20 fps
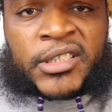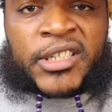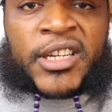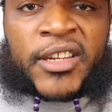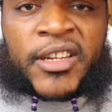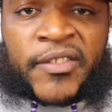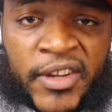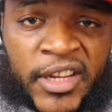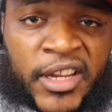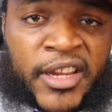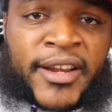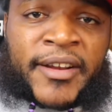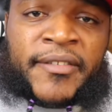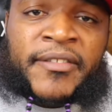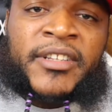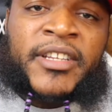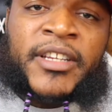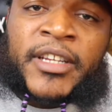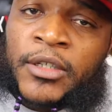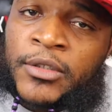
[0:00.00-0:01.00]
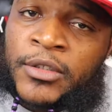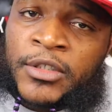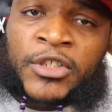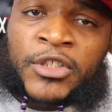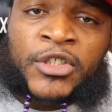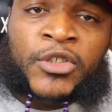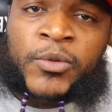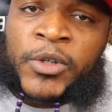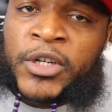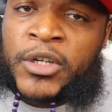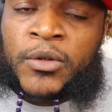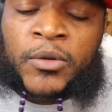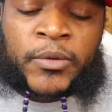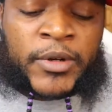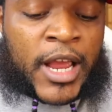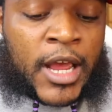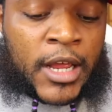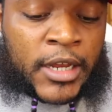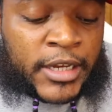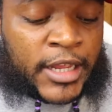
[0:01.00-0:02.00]
and TV and everything else is real,
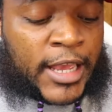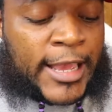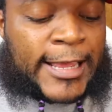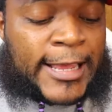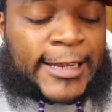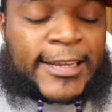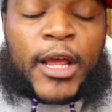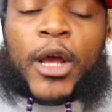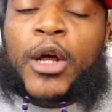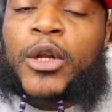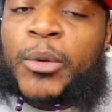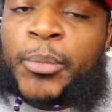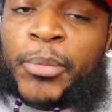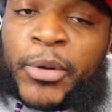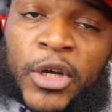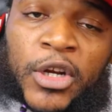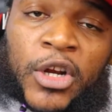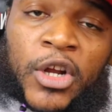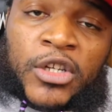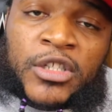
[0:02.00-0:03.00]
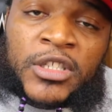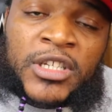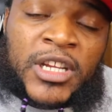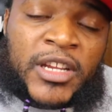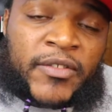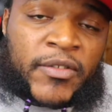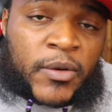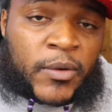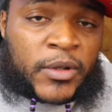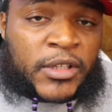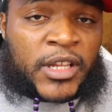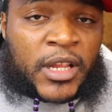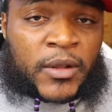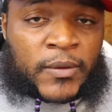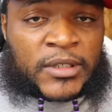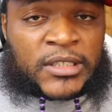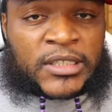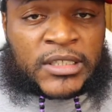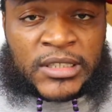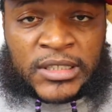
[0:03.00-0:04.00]
reality. They only put on TV what they
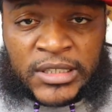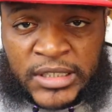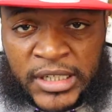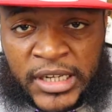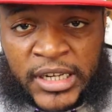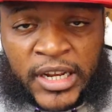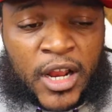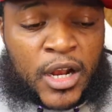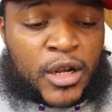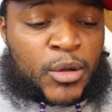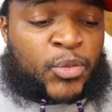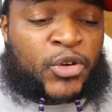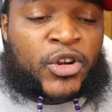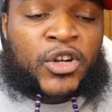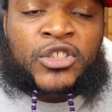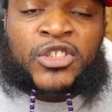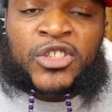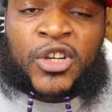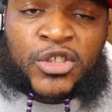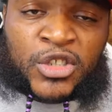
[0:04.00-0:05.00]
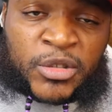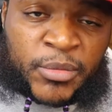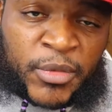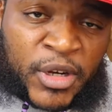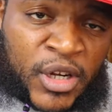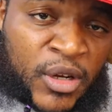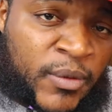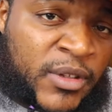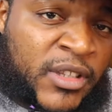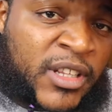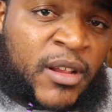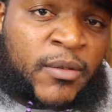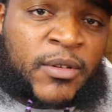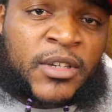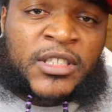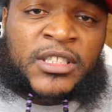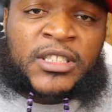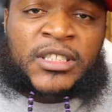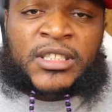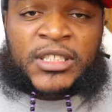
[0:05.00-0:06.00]
want us to see. They only put on social media what they
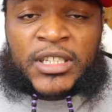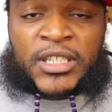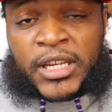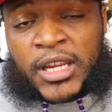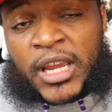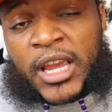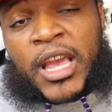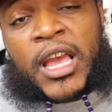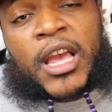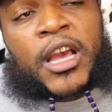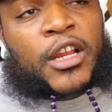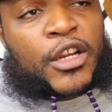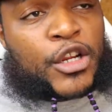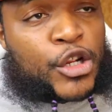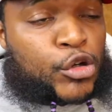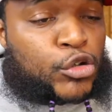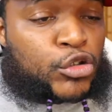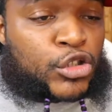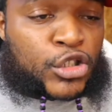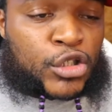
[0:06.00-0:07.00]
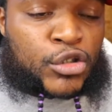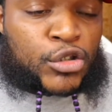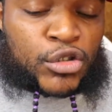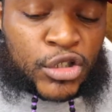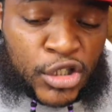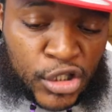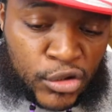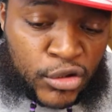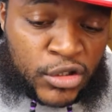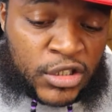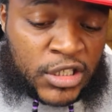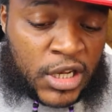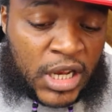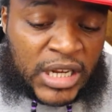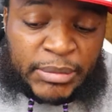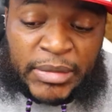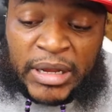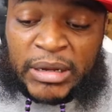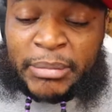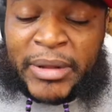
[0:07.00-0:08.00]
want us to see. News, news, news is
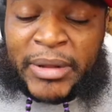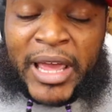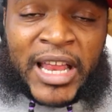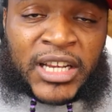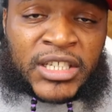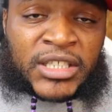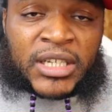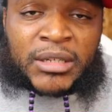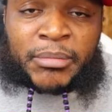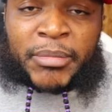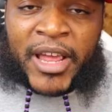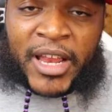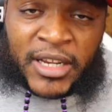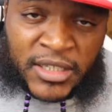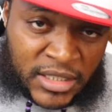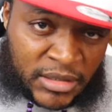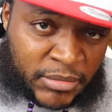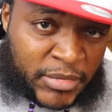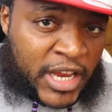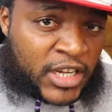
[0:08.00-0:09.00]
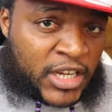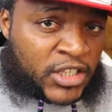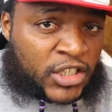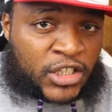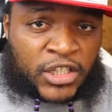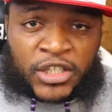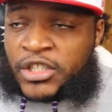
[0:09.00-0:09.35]
all about bad shit, bad shit, bad shit.